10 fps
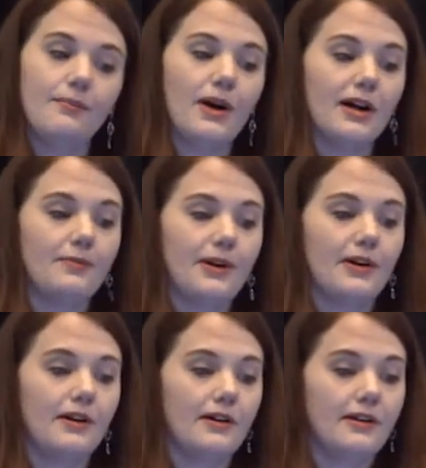mark up
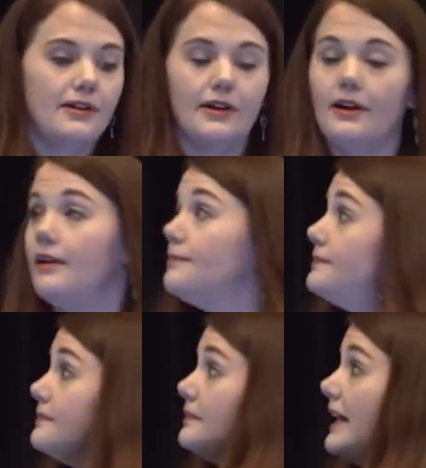your
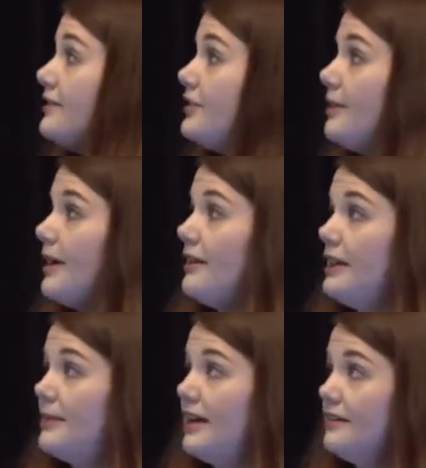HTML
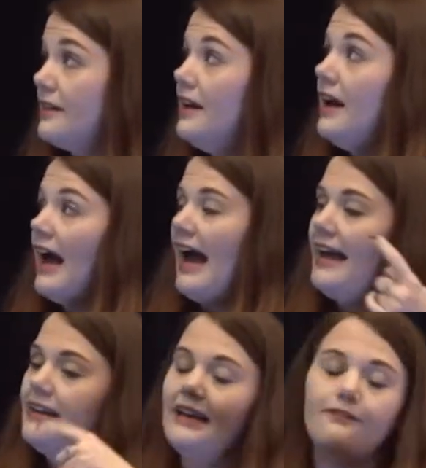emails.
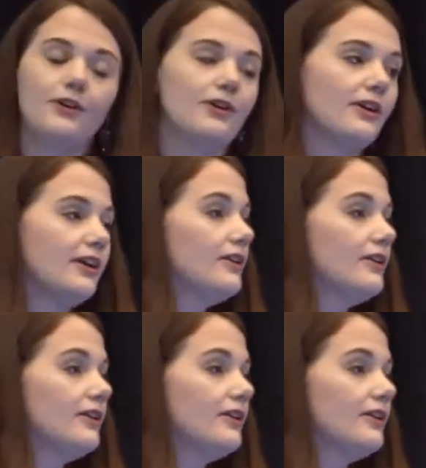And if you're